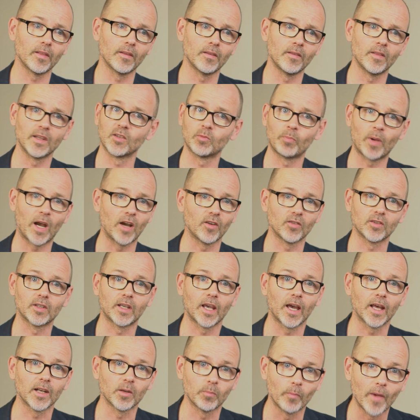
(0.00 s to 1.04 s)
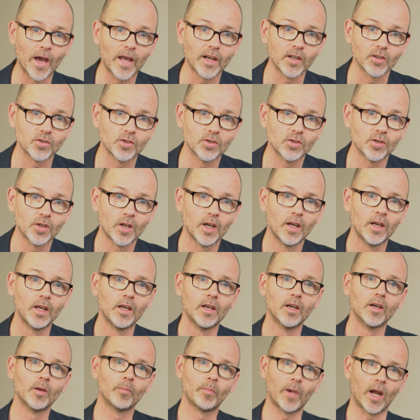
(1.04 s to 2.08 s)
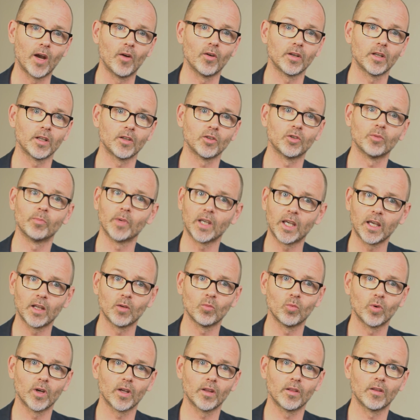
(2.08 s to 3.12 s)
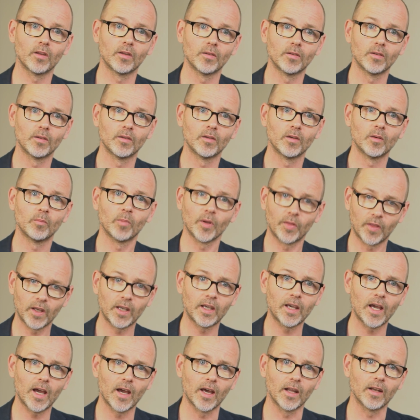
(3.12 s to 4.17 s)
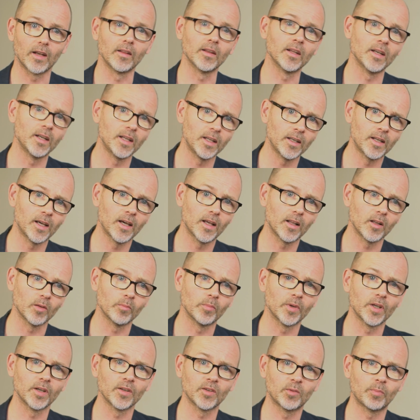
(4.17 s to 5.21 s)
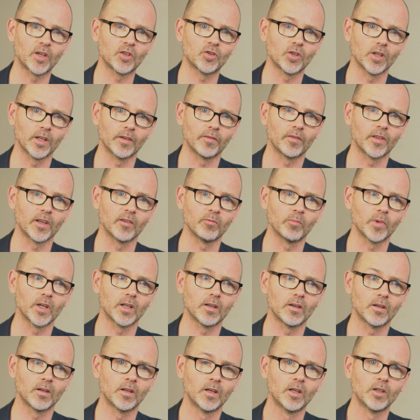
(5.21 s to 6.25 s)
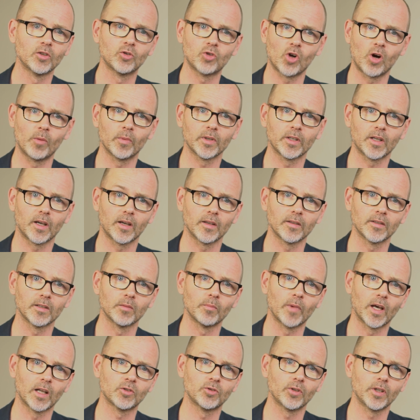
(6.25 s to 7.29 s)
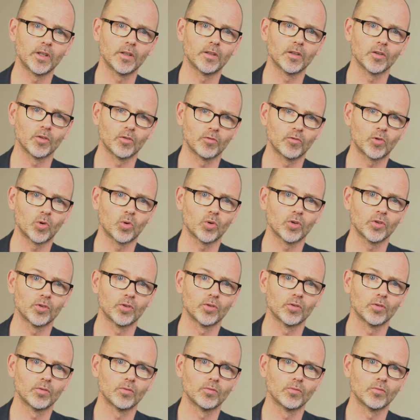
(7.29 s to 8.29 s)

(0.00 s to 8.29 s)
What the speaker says: these parents can't manage parenting to begin with. But they can, and they need help, and especially if they've been traumatized and maltreated, of course.